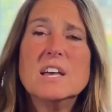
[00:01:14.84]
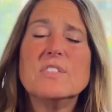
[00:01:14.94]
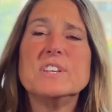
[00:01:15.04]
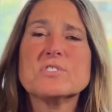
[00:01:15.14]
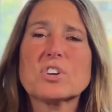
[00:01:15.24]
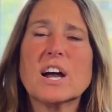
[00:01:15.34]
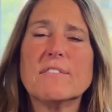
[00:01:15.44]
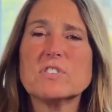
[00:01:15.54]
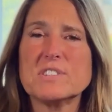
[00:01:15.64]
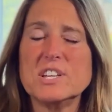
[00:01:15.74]
These are
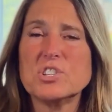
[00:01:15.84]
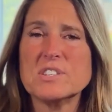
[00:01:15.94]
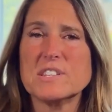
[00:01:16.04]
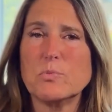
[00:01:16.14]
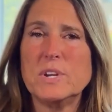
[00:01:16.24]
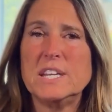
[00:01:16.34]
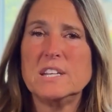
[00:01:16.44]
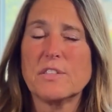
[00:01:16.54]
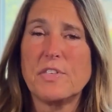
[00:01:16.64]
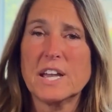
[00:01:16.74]
conversations that we need
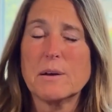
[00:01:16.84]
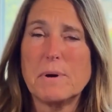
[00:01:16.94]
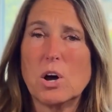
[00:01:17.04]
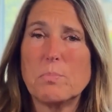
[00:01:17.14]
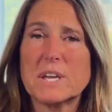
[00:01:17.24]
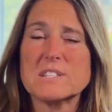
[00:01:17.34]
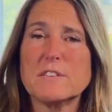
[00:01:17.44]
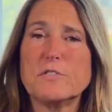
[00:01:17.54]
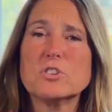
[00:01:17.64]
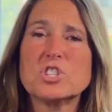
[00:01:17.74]
to think about, because
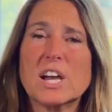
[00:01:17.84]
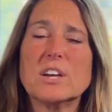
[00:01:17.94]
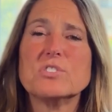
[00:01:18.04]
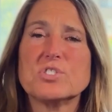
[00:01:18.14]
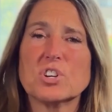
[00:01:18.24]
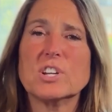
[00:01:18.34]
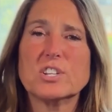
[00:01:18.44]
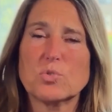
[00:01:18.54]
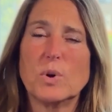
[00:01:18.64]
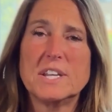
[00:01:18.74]
if your child is turning
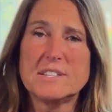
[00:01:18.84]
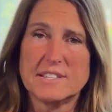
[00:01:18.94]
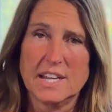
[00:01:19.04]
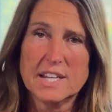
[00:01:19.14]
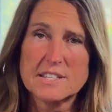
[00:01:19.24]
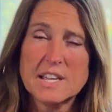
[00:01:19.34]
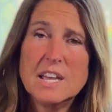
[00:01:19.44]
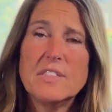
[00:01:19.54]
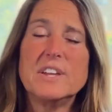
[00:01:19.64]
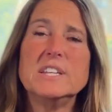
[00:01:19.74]
26,
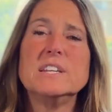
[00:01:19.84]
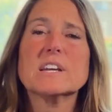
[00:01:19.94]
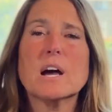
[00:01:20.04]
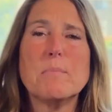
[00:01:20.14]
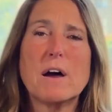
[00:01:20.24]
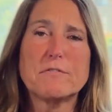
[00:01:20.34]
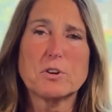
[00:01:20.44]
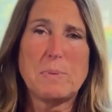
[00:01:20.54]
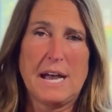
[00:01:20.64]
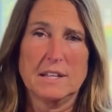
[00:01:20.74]
they need to come off your
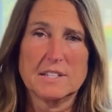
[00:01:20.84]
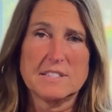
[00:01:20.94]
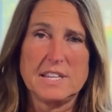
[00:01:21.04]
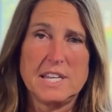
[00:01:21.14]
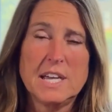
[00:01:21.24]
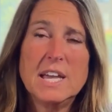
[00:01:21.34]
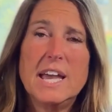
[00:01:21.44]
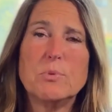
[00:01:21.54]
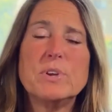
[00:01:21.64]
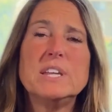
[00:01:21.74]
policy,
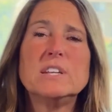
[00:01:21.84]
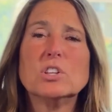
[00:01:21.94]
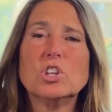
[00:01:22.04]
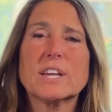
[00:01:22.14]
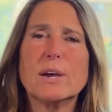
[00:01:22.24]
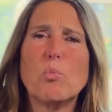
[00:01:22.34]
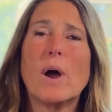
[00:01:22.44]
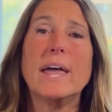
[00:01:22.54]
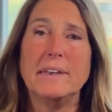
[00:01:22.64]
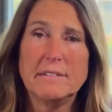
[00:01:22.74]
and we need to look at
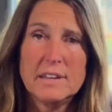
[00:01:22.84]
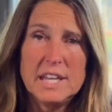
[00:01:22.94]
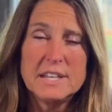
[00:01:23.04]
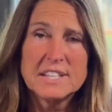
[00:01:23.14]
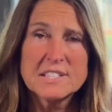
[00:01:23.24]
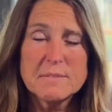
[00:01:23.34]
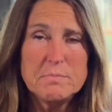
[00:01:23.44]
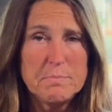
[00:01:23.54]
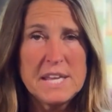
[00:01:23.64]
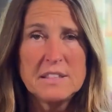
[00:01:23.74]
when. It doesn't
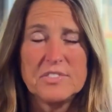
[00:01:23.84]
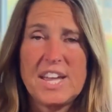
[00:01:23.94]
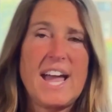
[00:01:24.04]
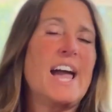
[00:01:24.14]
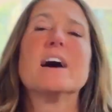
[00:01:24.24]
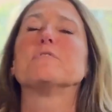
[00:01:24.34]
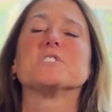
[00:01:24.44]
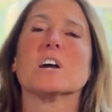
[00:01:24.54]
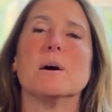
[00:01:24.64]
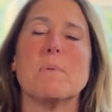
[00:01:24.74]
mean that they have to
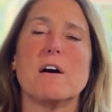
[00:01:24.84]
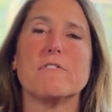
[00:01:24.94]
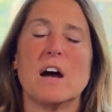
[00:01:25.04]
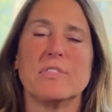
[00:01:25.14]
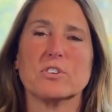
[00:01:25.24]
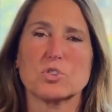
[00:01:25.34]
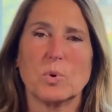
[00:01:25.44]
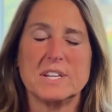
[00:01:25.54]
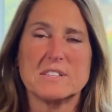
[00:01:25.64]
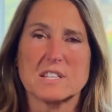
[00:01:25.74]
come off on their
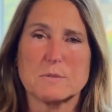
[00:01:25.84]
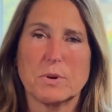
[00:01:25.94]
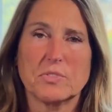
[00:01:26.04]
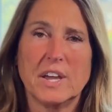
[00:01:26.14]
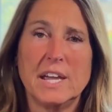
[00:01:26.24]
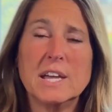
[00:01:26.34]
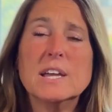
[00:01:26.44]
26th birthday.